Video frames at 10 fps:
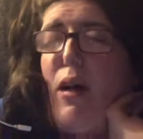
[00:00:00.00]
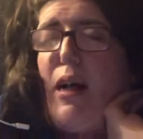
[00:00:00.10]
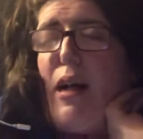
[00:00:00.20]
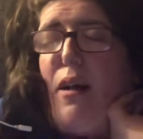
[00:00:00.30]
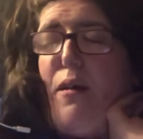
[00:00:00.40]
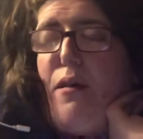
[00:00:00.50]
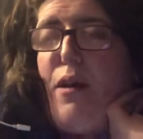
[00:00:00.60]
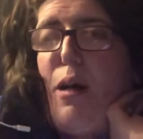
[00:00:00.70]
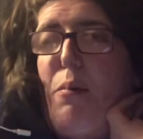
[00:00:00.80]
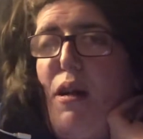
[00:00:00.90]
guys,
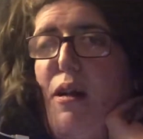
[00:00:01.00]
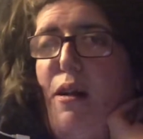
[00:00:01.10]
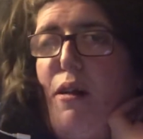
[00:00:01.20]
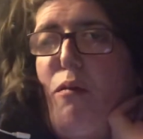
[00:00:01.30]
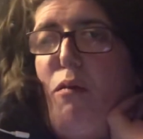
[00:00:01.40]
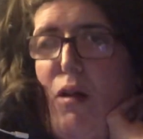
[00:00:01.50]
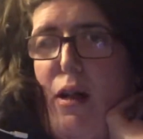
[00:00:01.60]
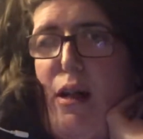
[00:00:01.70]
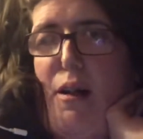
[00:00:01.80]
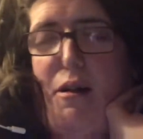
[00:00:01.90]
I've been
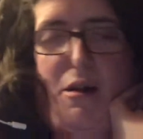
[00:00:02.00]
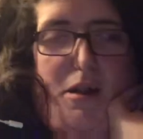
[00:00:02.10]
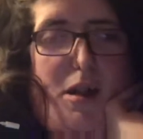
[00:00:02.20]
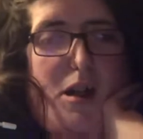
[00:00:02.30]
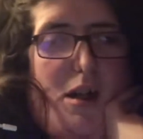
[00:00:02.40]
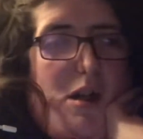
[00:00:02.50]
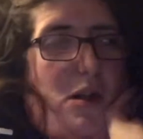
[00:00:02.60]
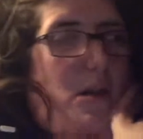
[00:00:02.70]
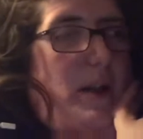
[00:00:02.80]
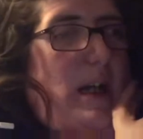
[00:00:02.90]
working
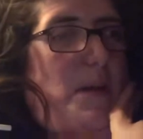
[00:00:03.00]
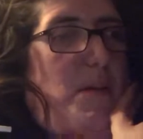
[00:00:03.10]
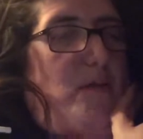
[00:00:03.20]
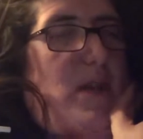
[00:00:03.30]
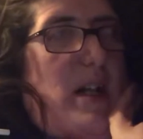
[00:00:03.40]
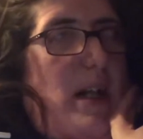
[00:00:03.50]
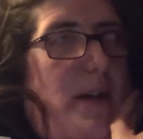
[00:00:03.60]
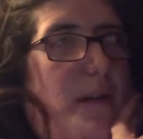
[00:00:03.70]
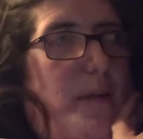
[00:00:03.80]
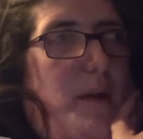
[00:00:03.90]
all the gaming
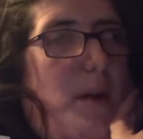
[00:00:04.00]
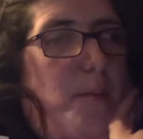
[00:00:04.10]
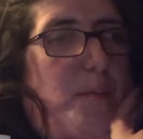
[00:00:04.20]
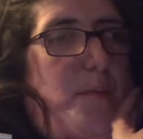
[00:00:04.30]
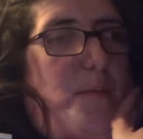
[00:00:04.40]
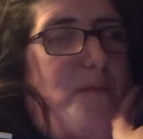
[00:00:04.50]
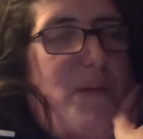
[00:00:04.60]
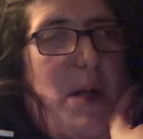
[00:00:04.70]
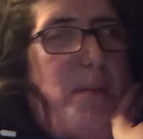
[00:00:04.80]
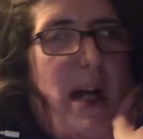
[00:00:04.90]
videos for the
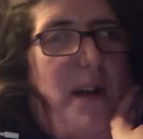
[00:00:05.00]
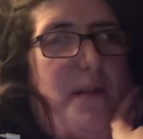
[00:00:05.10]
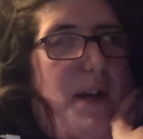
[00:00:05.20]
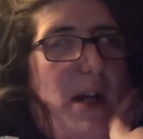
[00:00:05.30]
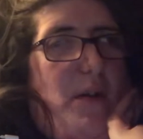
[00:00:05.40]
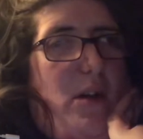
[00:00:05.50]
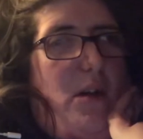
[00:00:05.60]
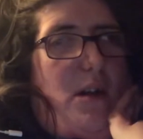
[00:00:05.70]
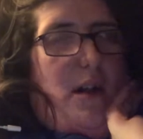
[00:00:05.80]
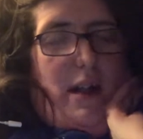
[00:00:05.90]
past hour
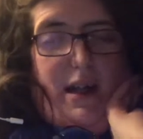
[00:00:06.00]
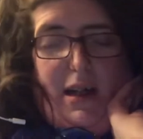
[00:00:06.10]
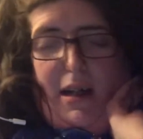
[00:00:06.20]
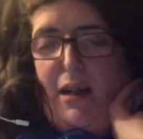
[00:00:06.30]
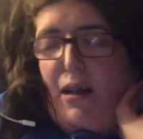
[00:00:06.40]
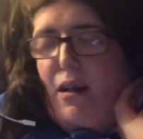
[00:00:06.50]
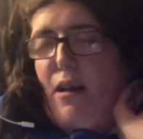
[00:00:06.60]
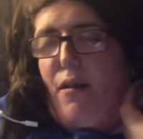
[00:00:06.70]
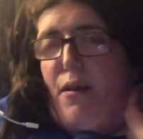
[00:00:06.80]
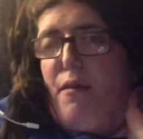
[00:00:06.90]

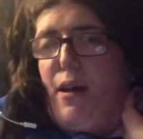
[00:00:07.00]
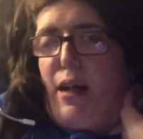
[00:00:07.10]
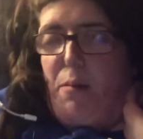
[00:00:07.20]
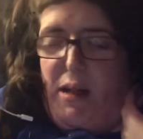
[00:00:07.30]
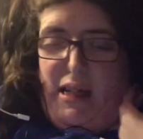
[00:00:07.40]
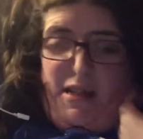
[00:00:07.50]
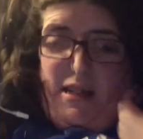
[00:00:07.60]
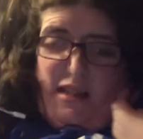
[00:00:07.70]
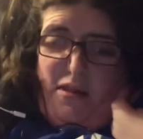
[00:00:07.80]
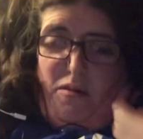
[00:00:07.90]
since I got back in
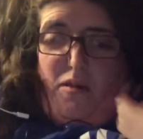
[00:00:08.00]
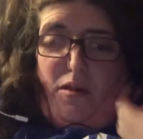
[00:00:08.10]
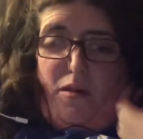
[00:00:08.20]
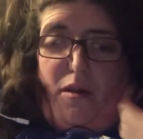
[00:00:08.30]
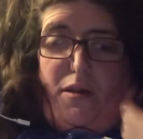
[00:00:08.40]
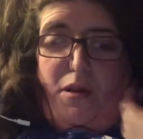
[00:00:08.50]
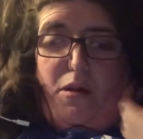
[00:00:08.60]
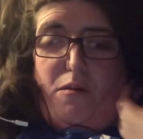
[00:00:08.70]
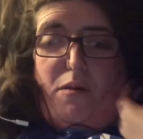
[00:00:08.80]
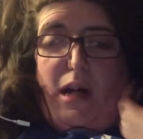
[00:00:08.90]
town. So
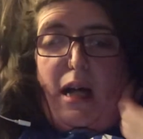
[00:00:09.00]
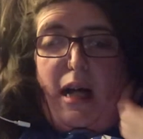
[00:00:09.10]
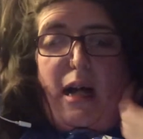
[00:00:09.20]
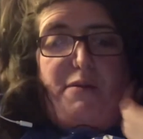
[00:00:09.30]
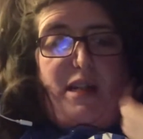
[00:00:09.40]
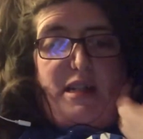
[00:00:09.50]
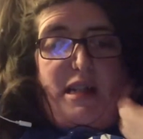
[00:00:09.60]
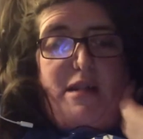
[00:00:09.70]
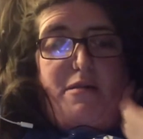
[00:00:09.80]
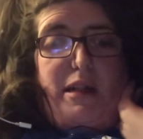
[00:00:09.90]
uh, I've
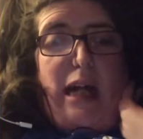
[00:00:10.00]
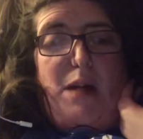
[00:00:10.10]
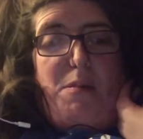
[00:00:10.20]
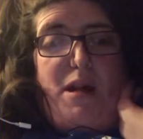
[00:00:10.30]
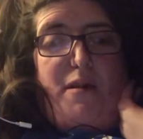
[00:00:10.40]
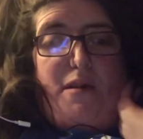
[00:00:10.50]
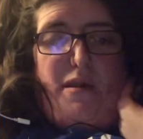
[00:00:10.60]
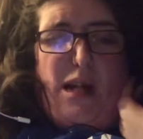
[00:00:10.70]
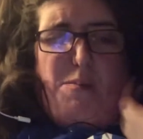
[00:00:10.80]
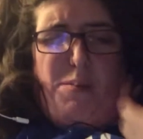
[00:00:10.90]
continued gaming since
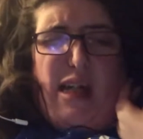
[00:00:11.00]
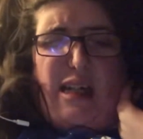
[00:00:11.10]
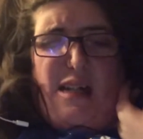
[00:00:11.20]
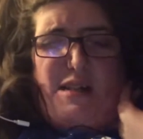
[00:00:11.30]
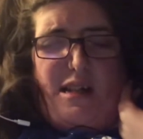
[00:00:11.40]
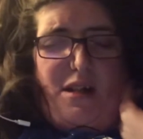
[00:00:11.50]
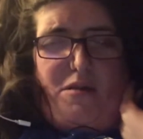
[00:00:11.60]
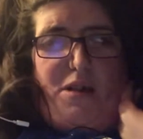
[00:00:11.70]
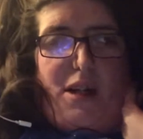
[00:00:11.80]
I back in town